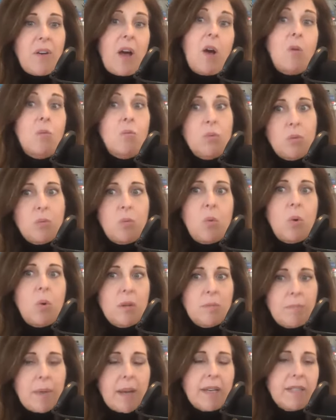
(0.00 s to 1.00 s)
I'll
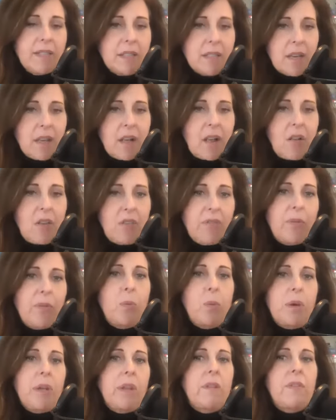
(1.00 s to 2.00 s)
reward myself
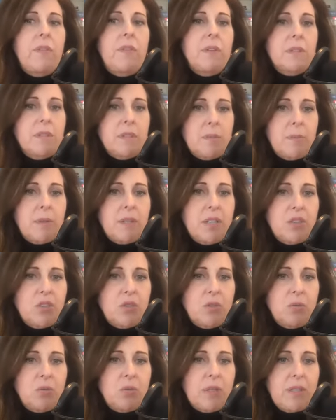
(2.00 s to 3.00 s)
with some
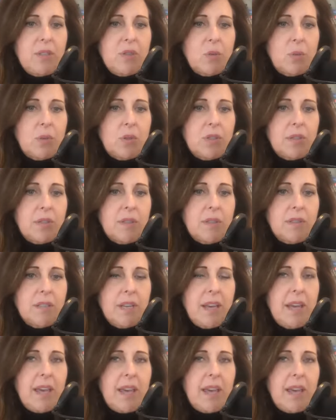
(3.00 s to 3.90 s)
additional resources.